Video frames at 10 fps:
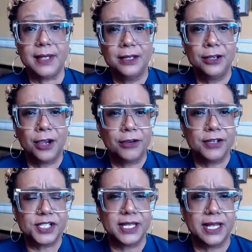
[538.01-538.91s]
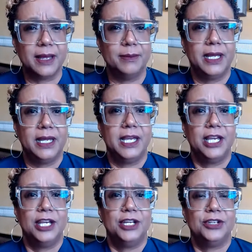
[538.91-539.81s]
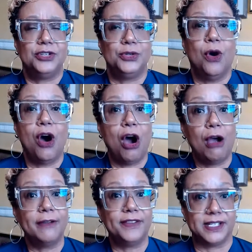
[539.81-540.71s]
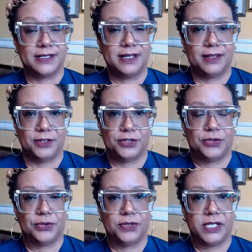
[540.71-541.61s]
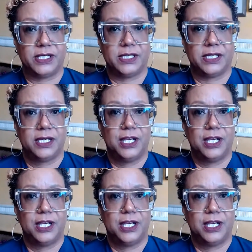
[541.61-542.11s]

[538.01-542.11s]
encouraging them to harvest their stories,